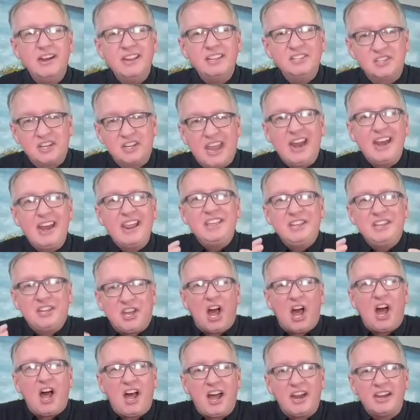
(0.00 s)
He's getting
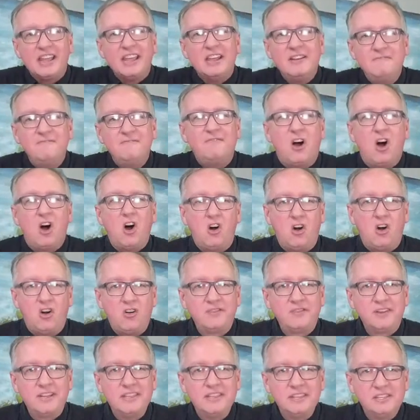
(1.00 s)
God
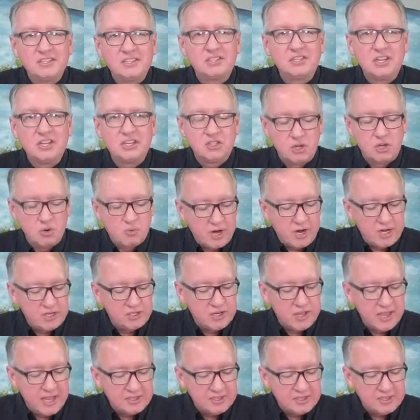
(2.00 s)
involved in this situation.